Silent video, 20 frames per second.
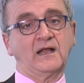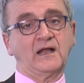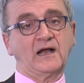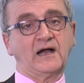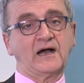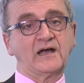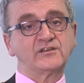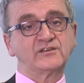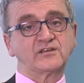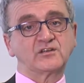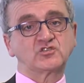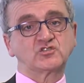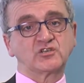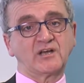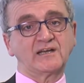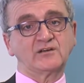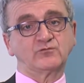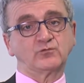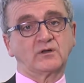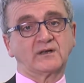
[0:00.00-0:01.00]
Under
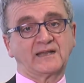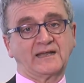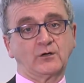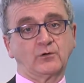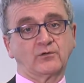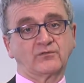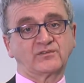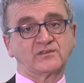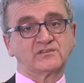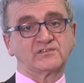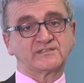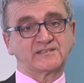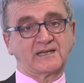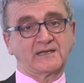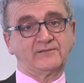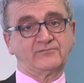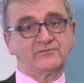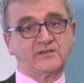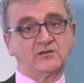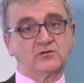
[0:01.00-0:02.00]
general health and
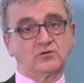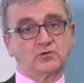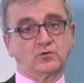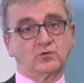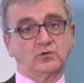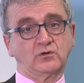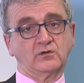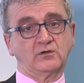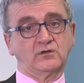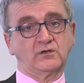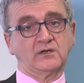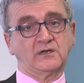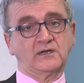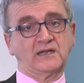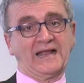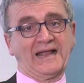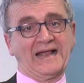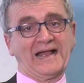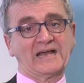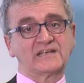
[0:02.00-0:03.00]
safety law,
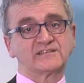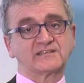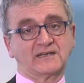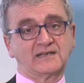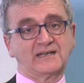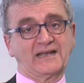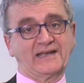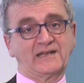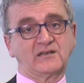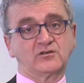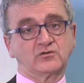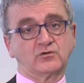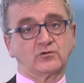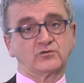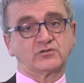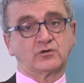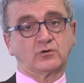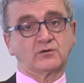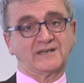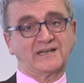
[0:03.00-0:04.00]
as a
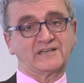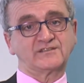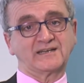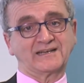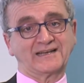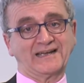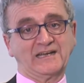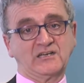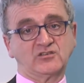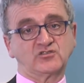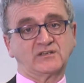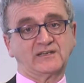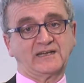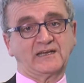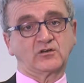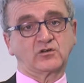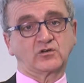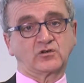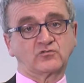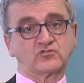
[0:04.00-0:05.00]
landlord or letting agent
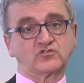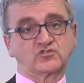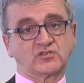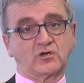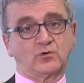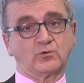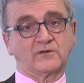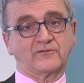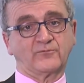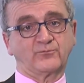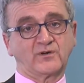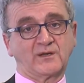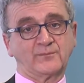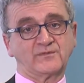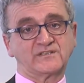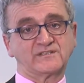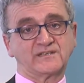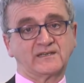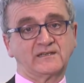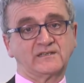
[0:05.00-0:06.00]
in control of
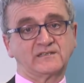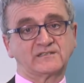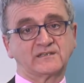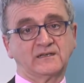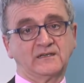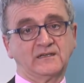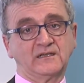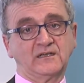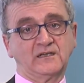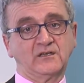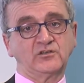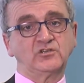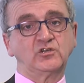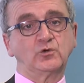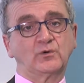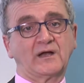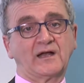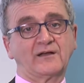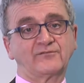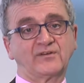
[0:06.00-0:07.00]
premises,
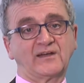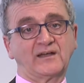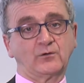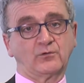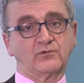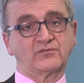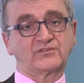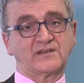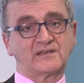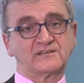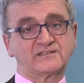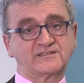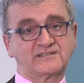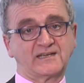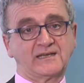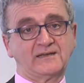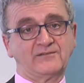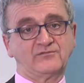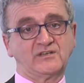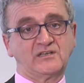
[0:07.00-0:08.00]
you have health and
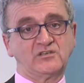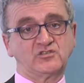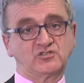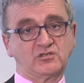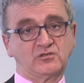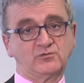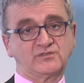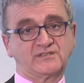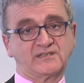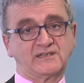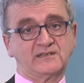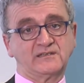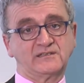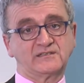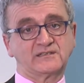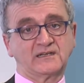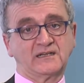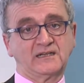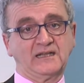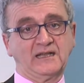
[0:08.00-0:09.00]
safety
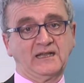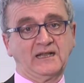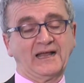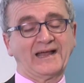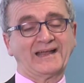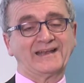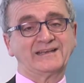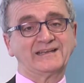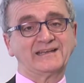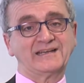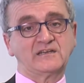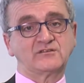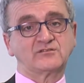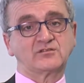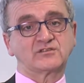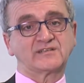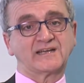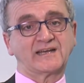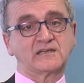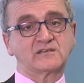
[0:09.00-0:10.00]
duties and need to
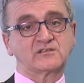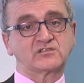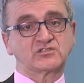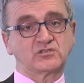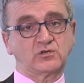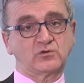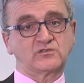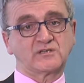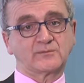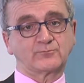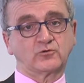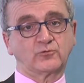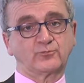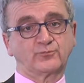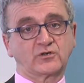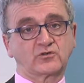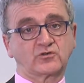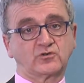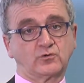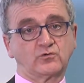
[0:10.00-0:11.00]
take suitable
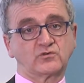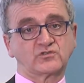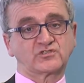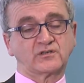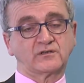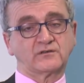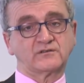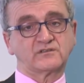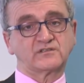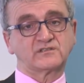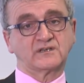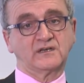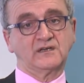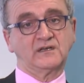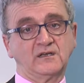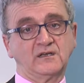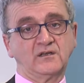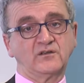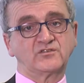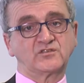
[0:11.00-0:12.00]
precautions
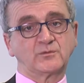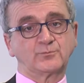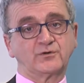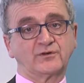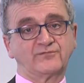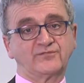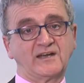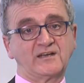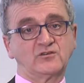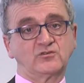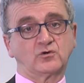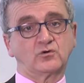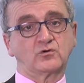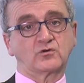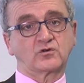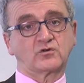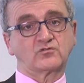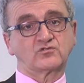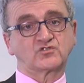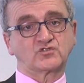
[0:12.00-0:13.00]
to prevent or
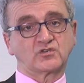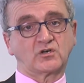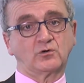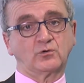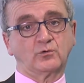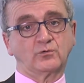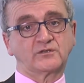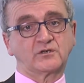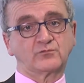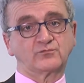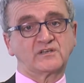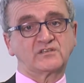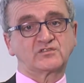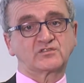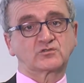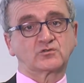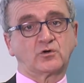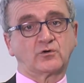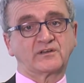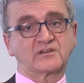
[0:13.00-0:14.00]
control the
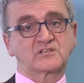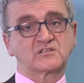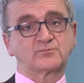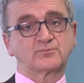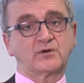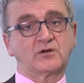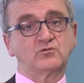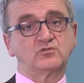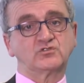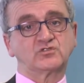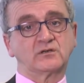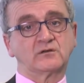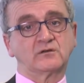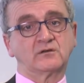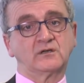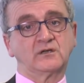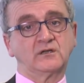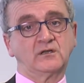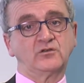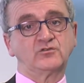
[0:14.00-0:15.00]
risk or exposure
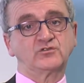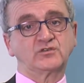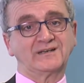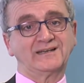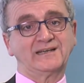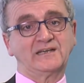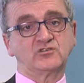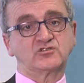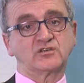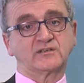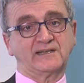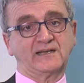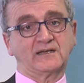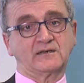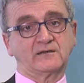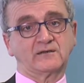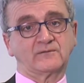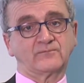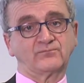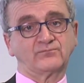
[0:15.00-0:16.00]
to
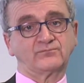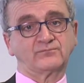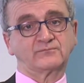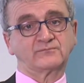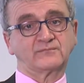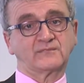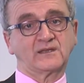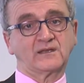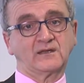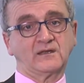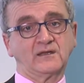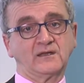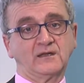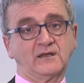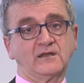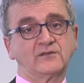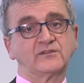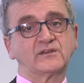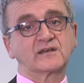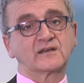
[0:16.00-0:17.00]
Legionella.
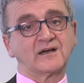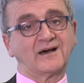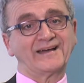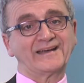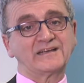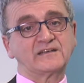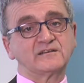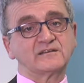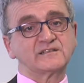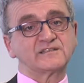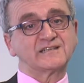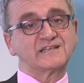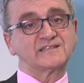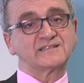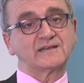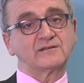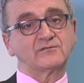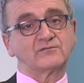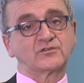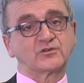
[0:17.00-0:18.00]
The guidance is
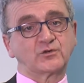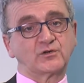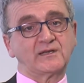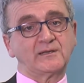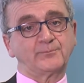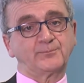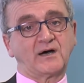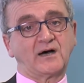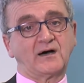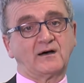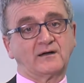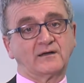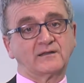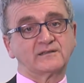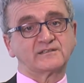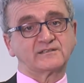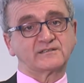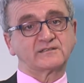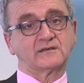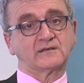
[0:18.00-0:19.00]
in 3
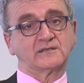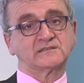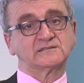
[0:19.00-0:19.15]
parts.